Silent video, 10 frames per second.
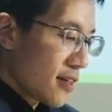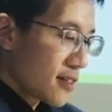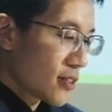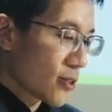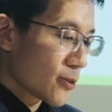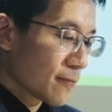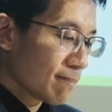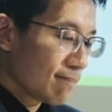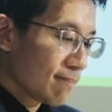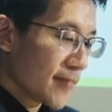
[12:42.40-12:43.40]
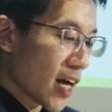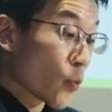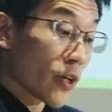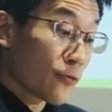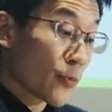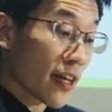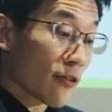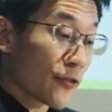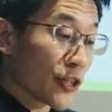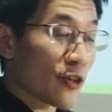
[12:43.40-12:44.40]
So yeah, with,
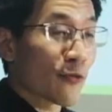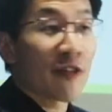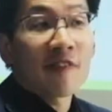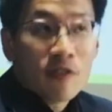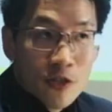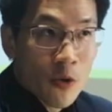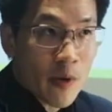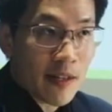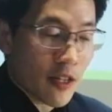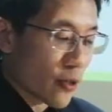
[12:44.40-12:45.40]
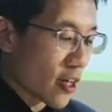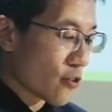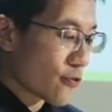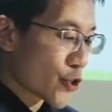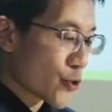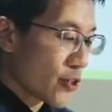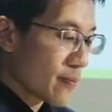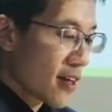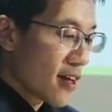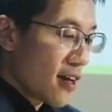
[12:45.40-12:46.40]
without free software, there's no way that you can know for sure.
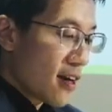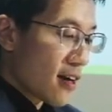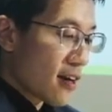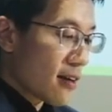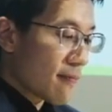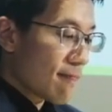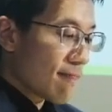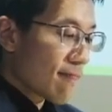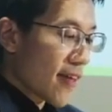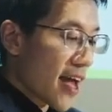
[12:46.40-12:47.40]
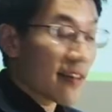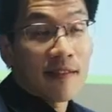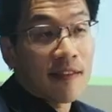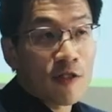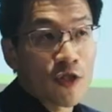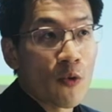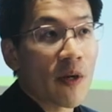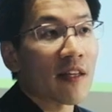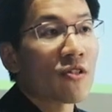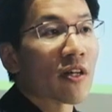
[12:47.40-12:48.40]
Um, and there's no
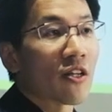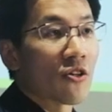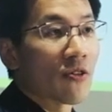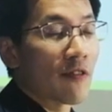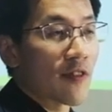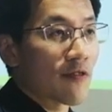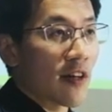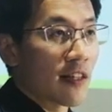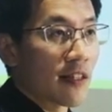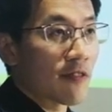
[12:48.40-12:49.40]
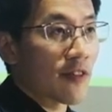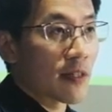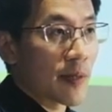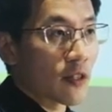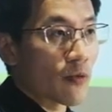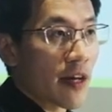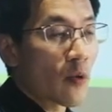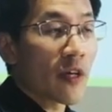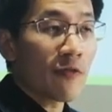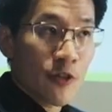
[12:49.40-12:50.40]
way that you can know if it's violating a fundamental right.
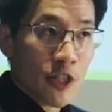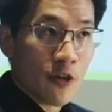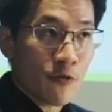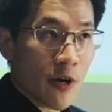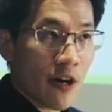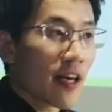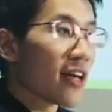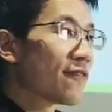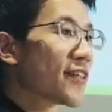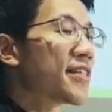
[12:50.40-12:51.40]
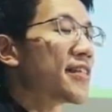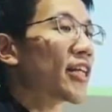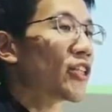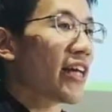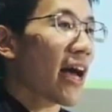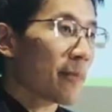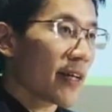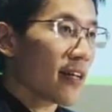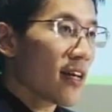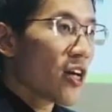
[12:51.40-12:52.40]
With free software, if this is actually
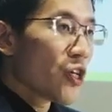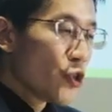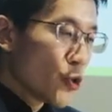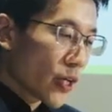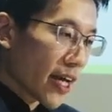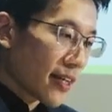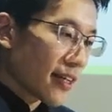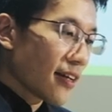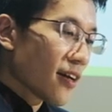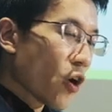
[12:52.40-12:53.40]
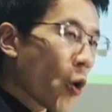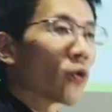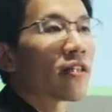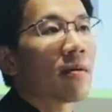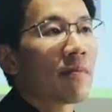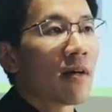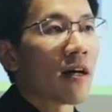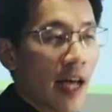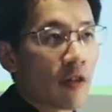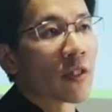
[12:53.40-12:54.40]
happening, you can hold them
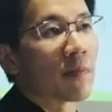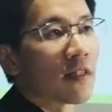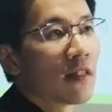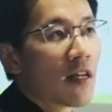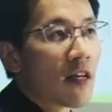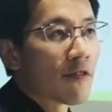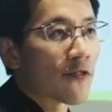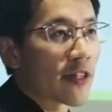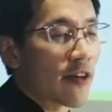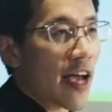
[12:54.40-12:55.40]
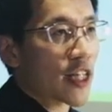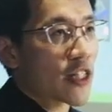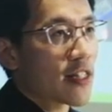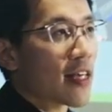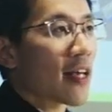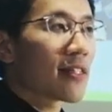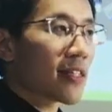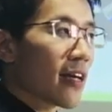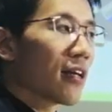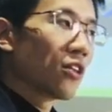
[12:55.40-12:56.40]
accountable for their actions and
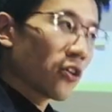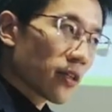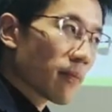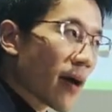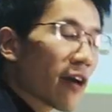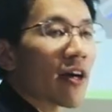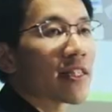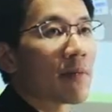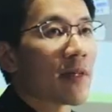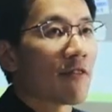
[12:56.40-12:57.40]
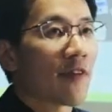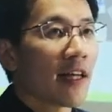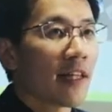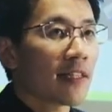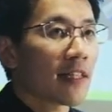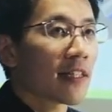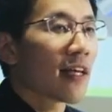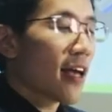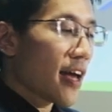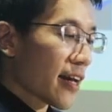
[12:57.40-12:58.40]
say, look, my rights are being violated,
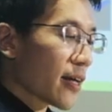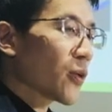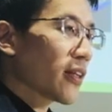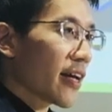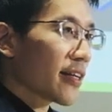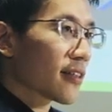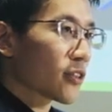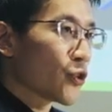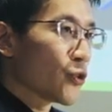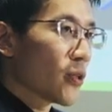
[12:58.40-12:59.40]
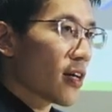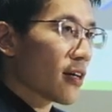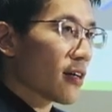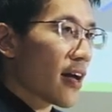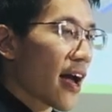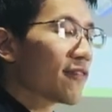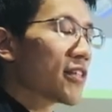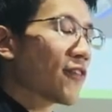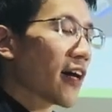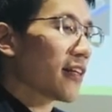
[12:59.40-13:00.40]
and I would like to uh, have
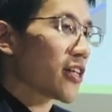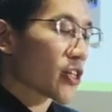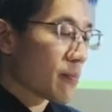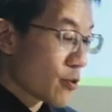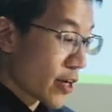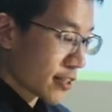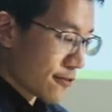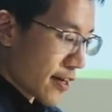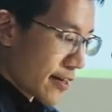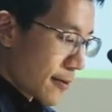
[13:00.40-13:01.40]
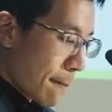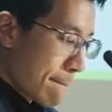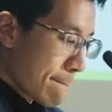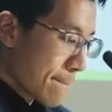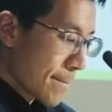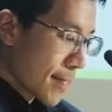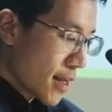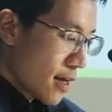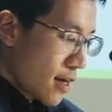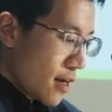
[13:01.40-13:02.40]
this violation be rectified.
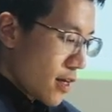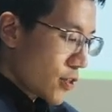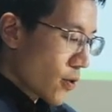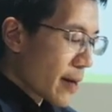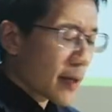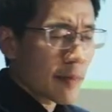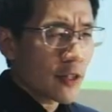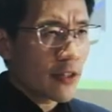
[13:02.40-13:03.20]
So I'm coming to